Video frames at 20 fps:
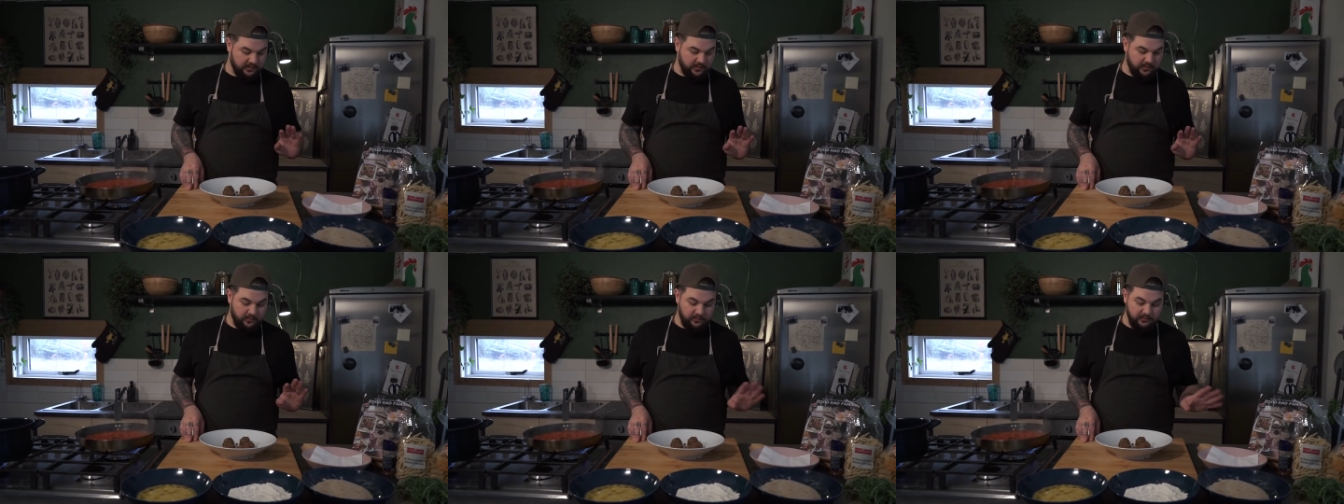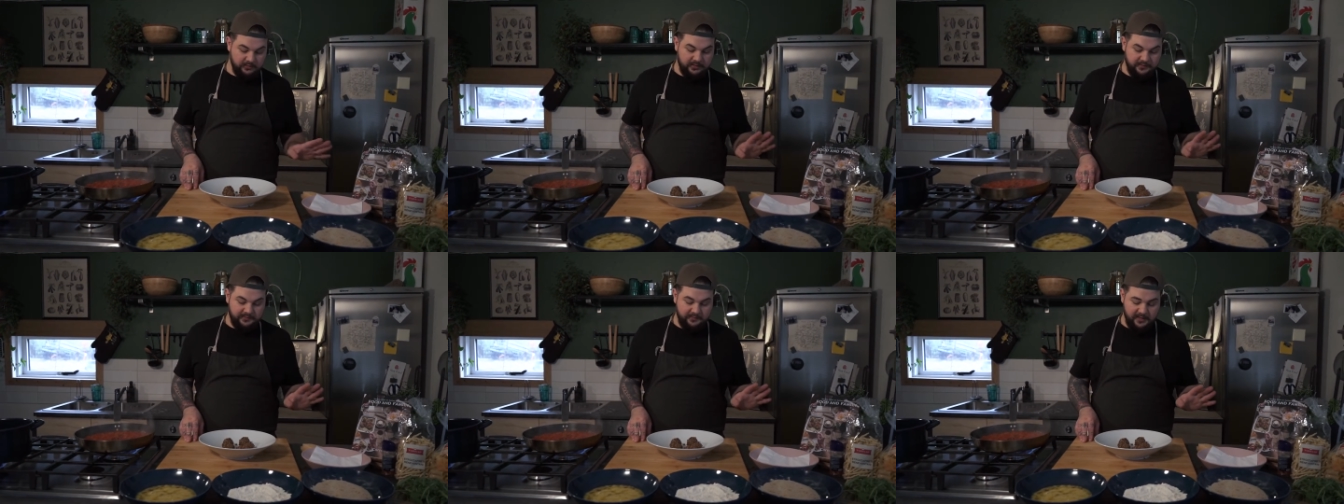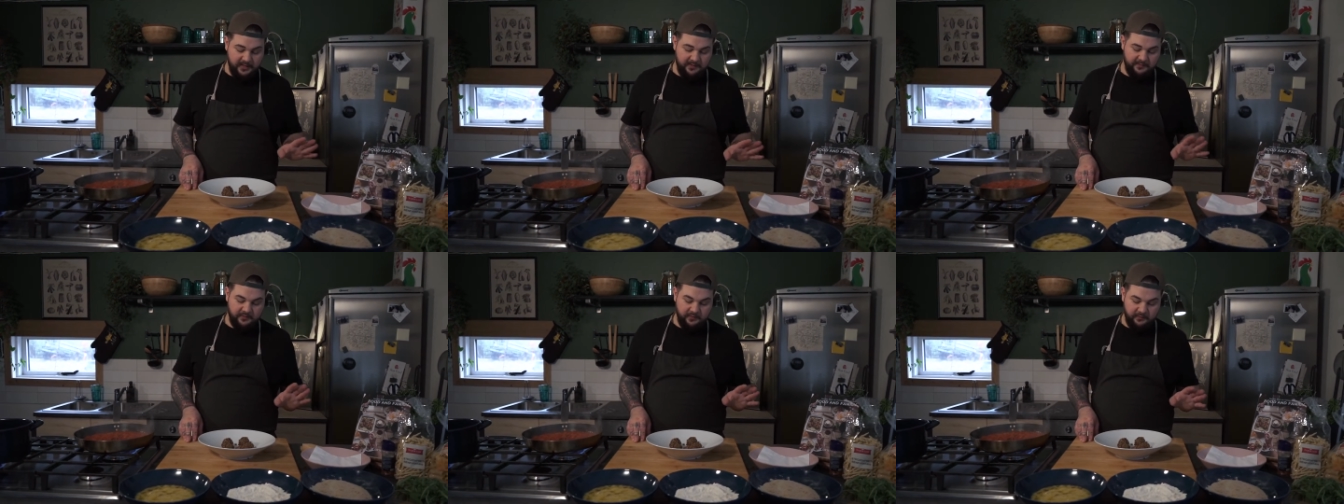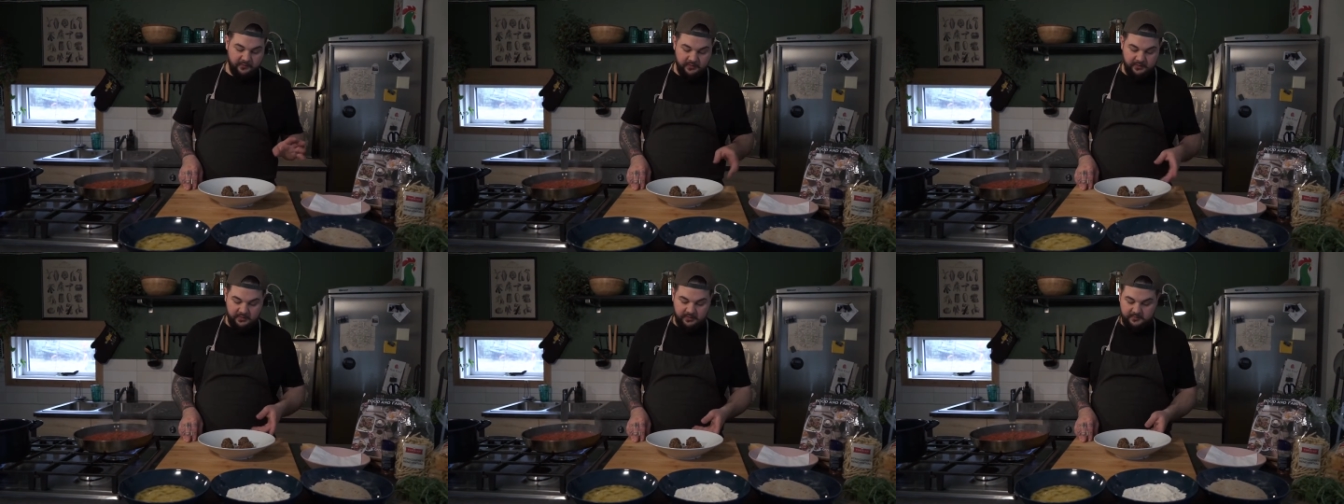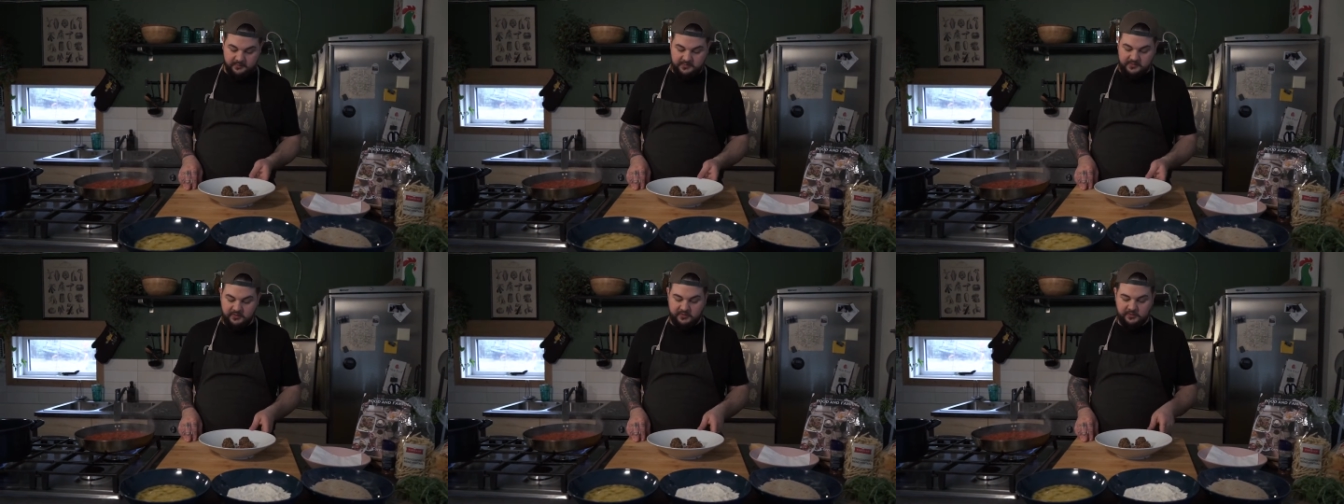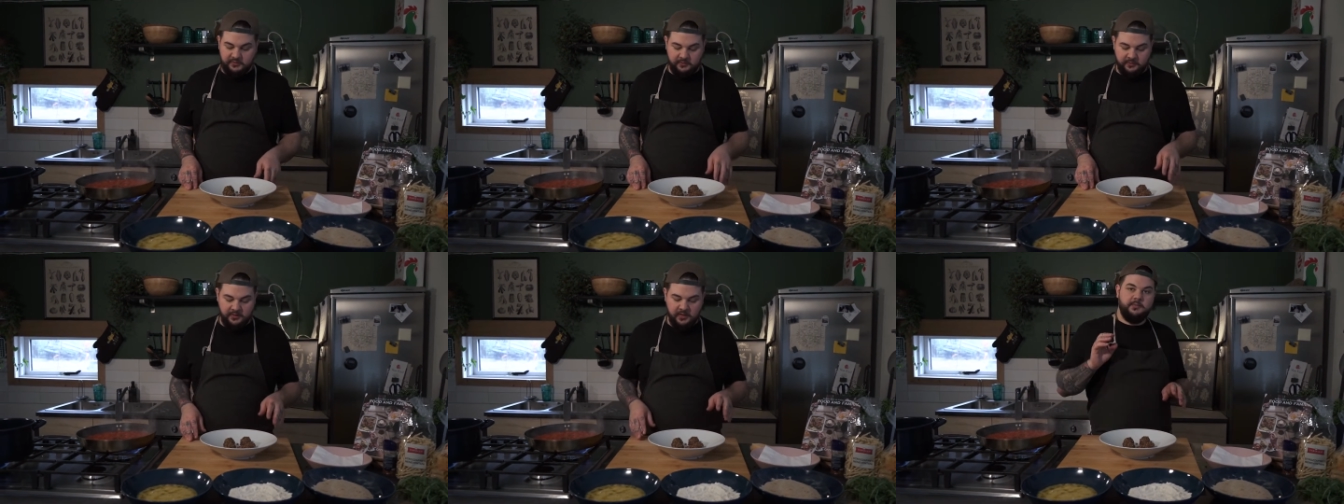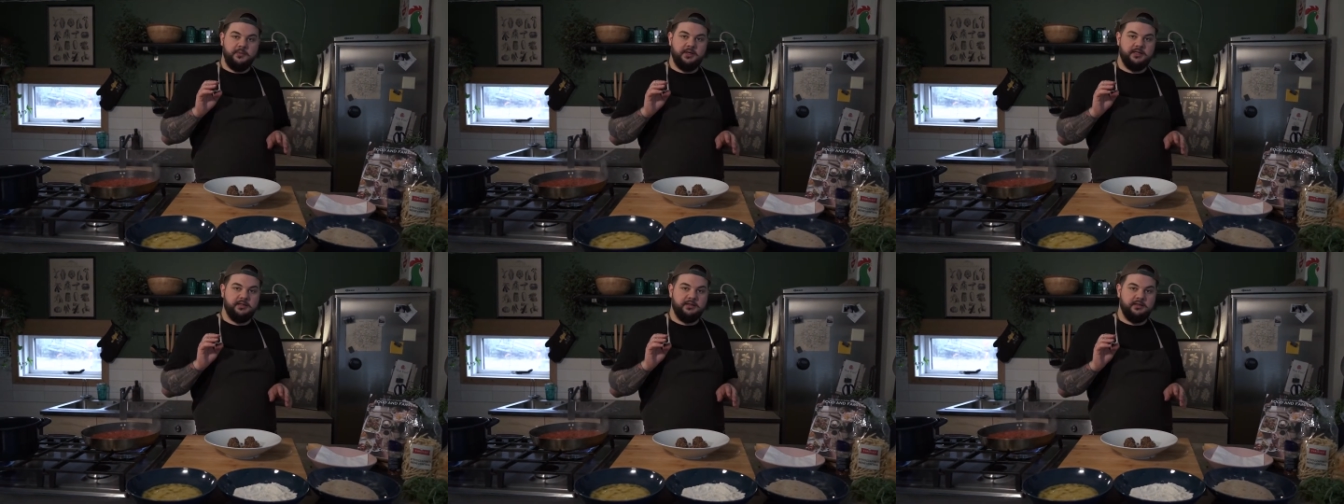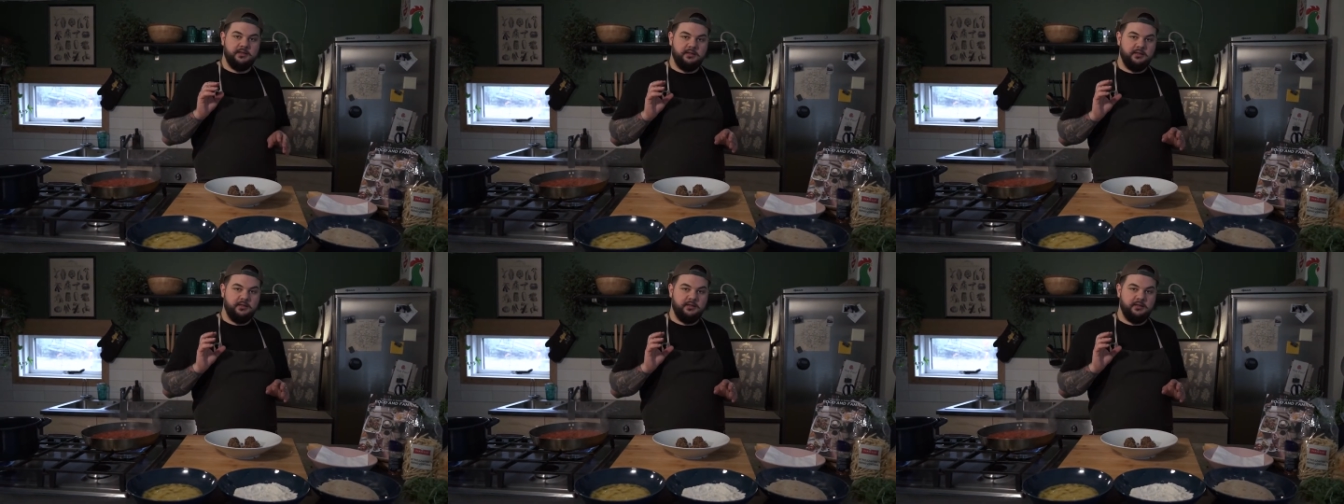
all the leftover risotto. But